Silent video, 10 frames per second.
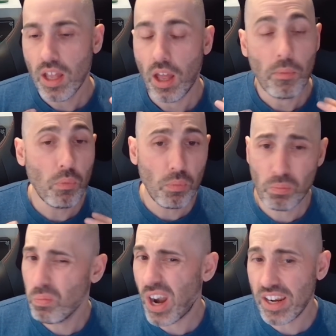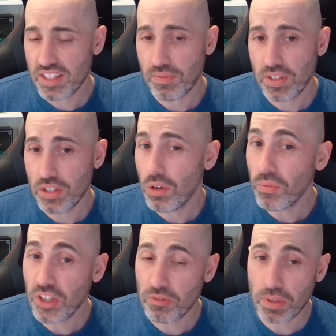Relatively new, I
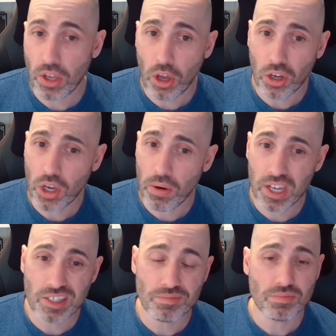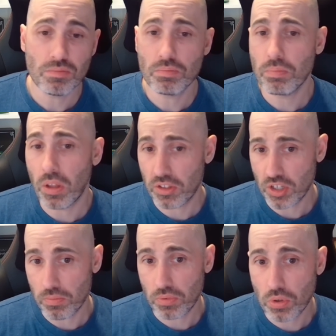think it's been going at the
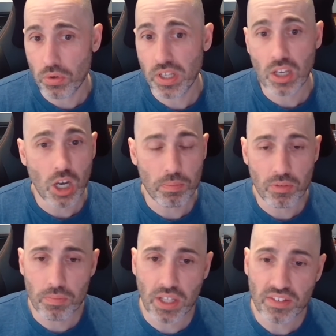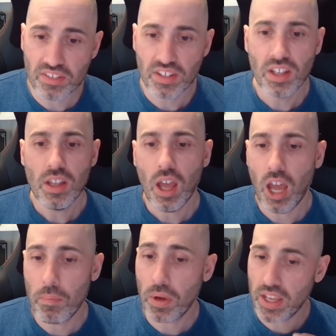time of recording a couple of months,
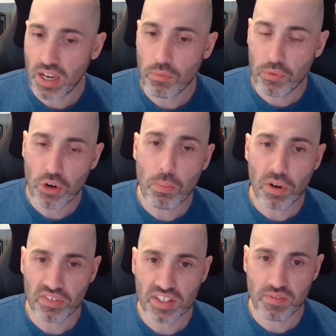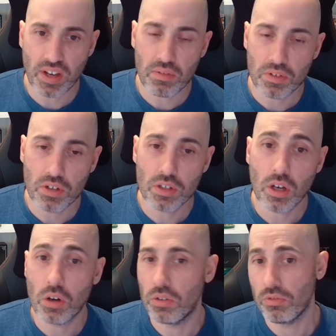but again, a real positive outlook
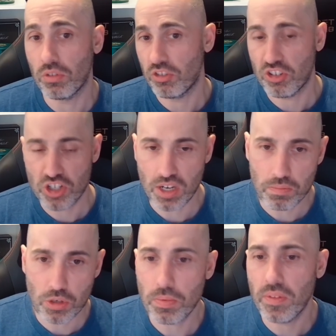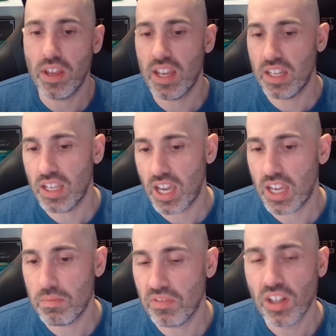on not just Shenmue but in
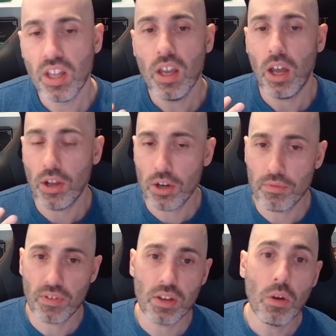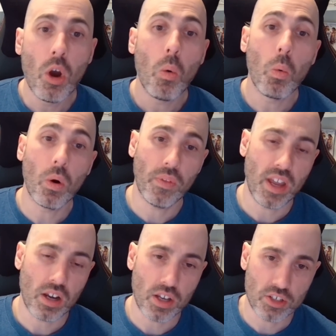games, and hopefully what
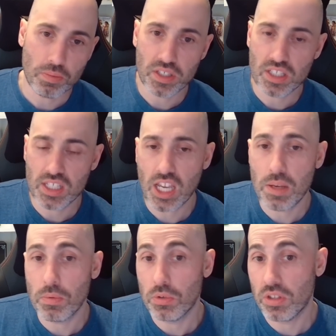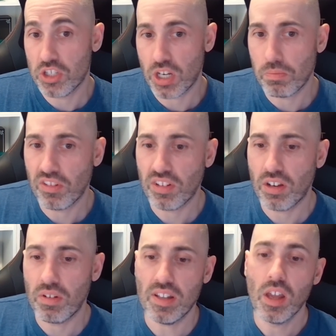they are going to bring to the table to the Shenmue
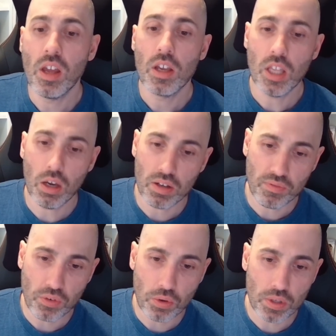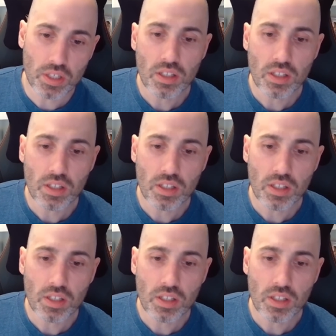series going forward.